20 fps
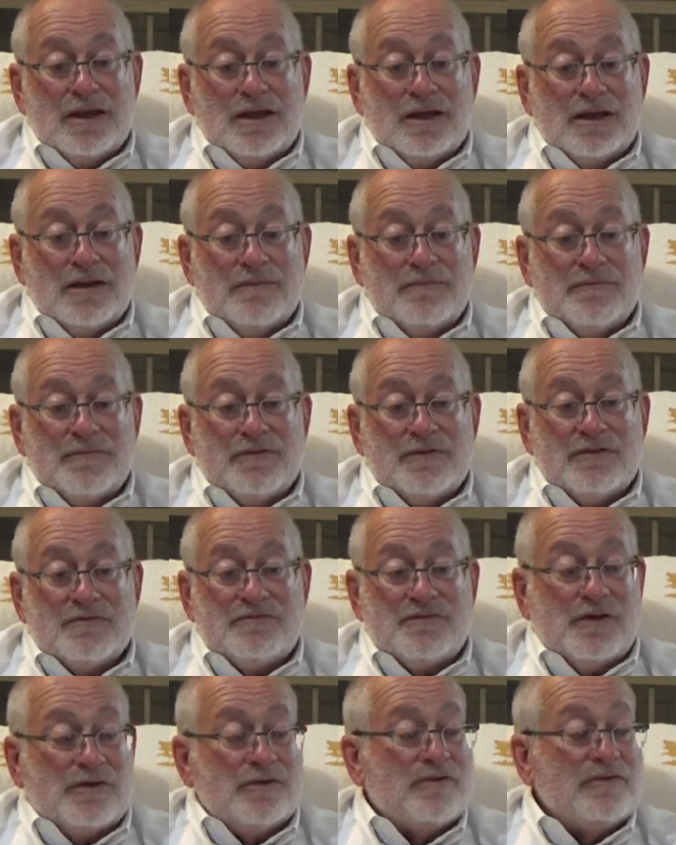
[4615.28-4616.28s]
um,
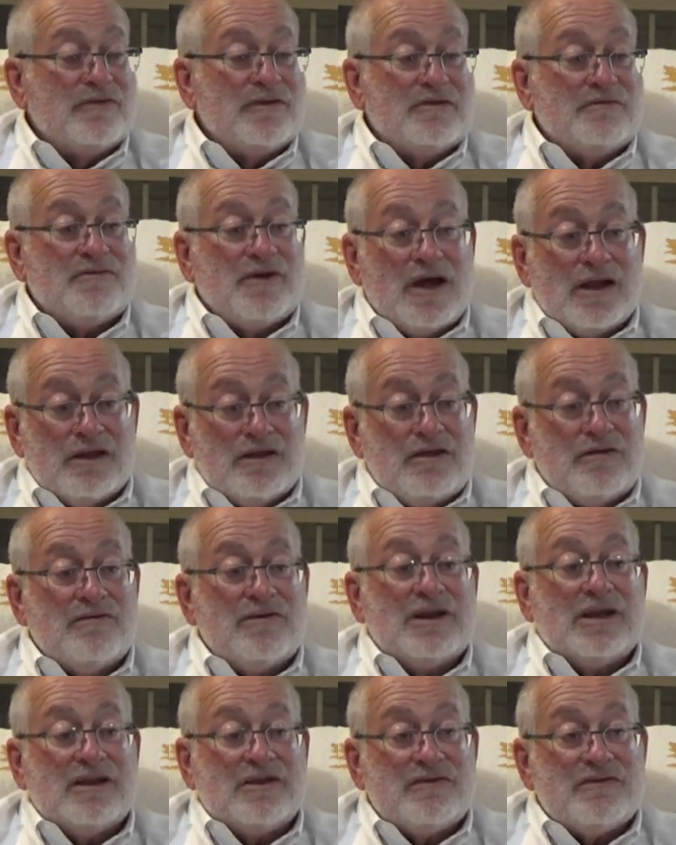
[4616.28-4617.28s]
the folks that follow
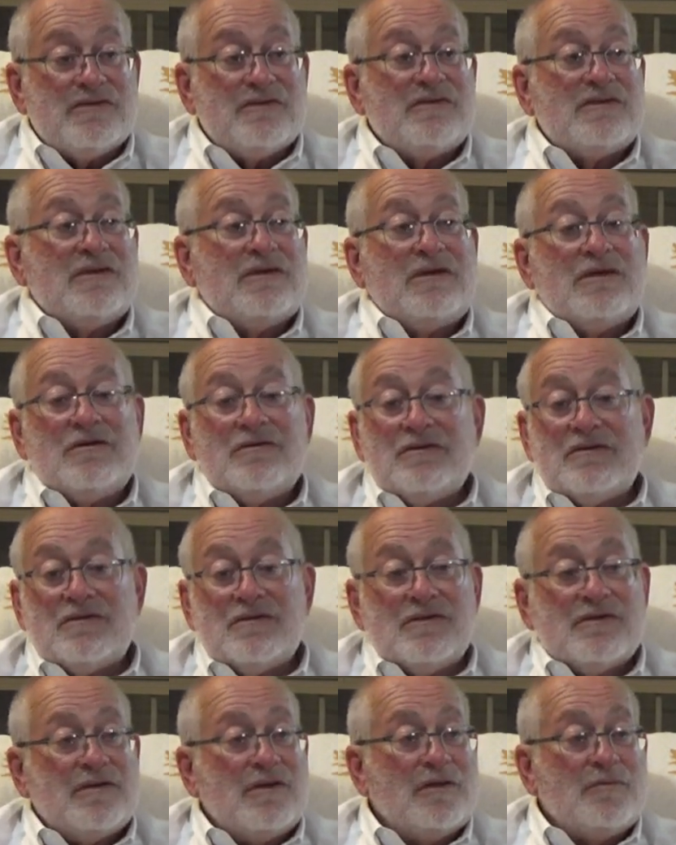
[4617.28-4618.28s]
you and listen to you,
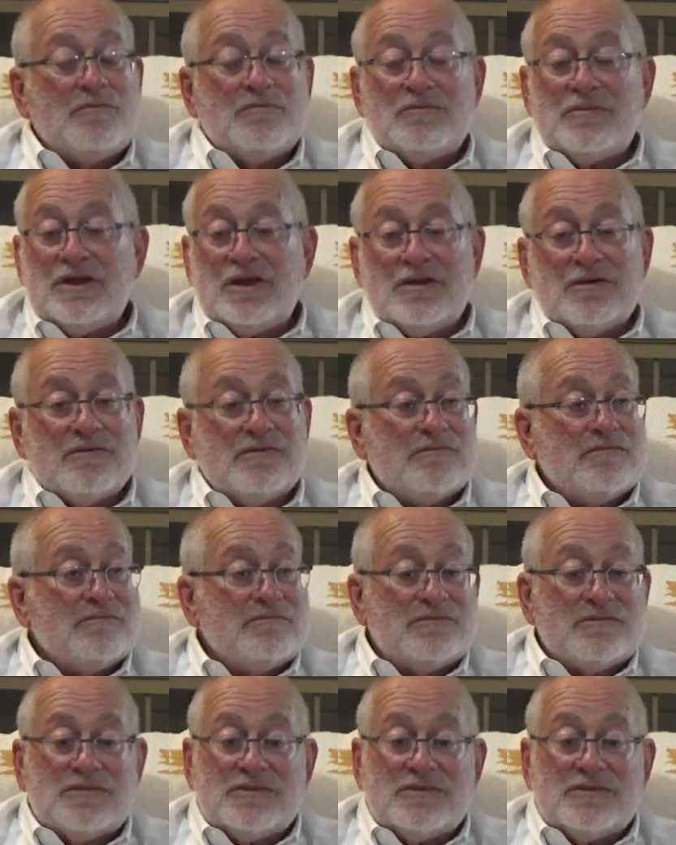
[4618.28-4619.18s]
and you know